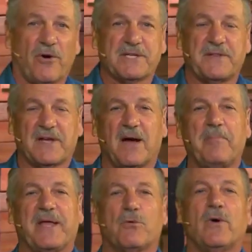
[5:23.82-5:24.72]
worked in the
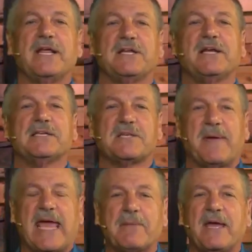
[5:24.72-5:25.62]
company. And what he did is he
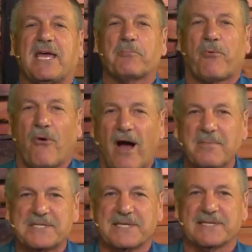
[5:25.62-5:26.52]
began making
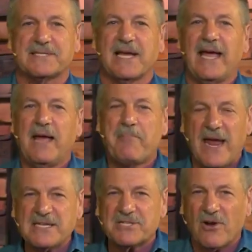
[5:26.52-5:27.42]
promises
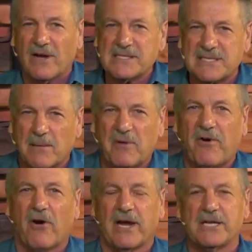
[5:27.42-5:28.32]
based on some
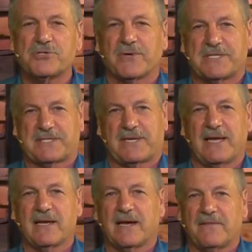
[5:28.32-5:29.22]
of our interests
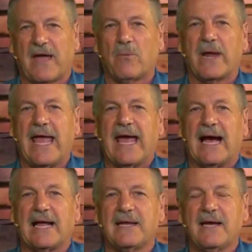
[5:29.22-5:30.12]
uh, that we
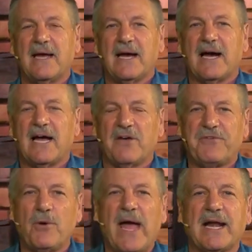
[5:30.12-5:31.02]
had. Uh,
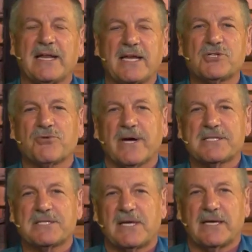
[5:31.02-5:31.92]
if you had an
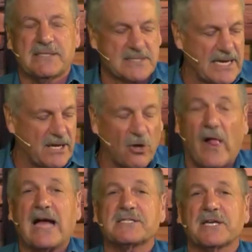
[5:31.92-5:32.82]
interest in, say,
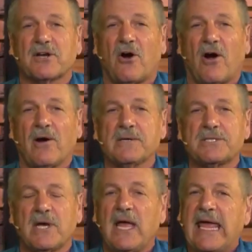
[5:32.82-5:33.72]
classic
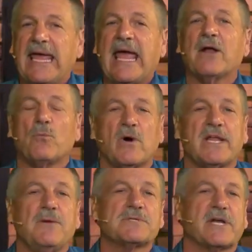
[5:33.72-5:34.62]
cars, he had
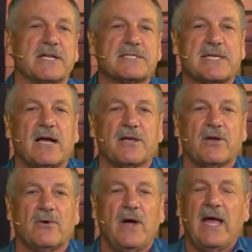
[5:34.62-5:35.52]
one he was going to sell
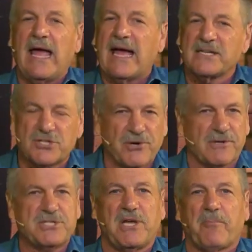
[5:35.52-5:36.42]
you at
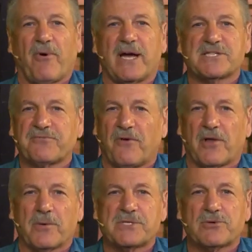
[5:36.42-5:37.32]
dirt cheap price,
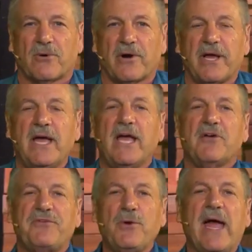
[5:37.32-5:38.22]
fully restored.
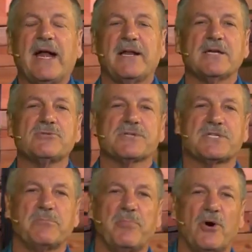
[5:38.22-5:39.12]
If you had an
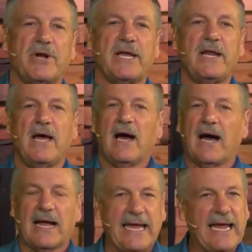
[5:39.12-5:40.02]
interest in boating,
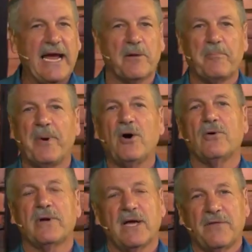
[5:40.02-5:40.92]
uh, he had a
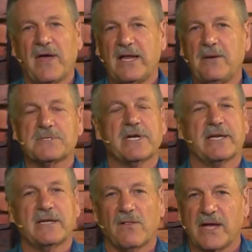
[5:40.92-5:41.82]
boat that he was
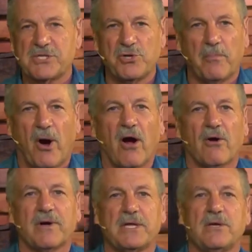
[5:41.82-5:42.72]
going to let you
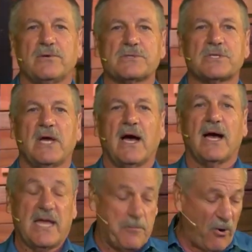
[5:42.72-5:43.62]
borrow and use.
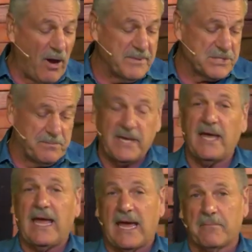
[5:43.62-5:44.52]
Uh, he promised
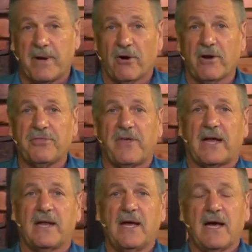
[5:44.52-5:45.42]
me and Meredith
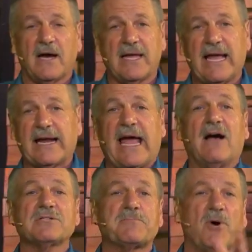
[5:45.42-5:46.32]
that uh, he had a
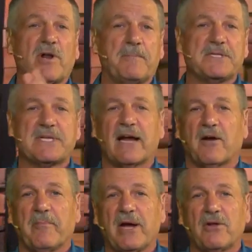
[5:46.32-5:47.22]
houseboat up in
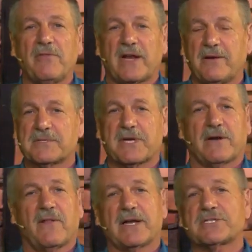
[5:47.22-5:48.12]
Sacramento that he was
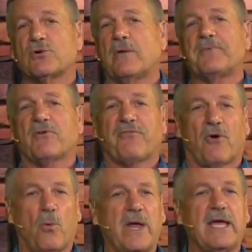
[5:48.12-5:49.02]
going to let us go up there
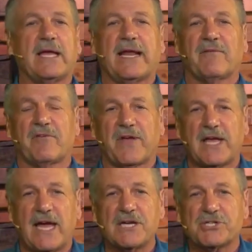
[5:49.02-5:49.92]
for a week and have a
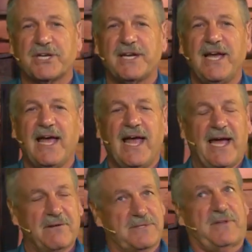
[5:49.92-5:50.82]
vacation. And
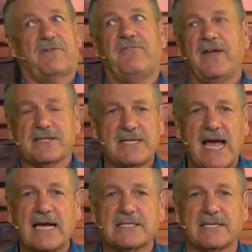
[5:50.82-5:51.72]
it was like
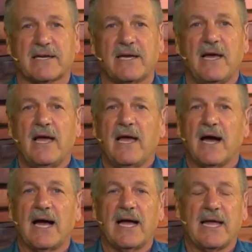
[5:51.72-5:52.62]
fantastic.
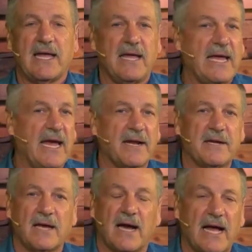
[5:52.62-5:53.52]
Uh, he, he,
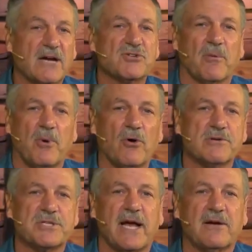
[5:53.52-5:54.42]
had uh, extra
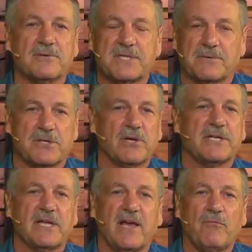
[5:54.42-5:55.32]
motorcycles. He was
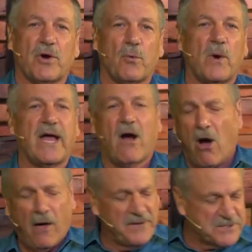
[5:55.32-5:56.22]
looking to give one away.
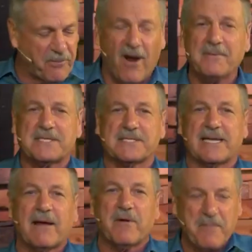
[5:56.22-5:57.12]
All these promises.
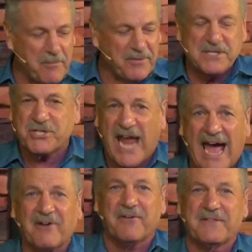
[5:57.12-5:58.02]
And I remember the
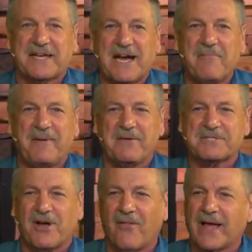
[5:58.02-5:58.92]
chatter in the company
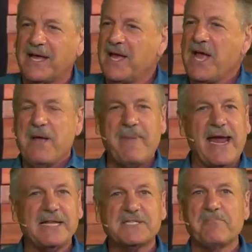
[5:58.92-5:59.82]
was all like,
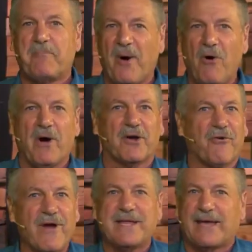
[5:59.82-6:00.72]
man, isn't Beau a
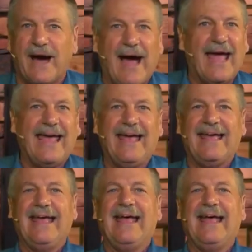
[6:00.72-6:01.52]
great guy?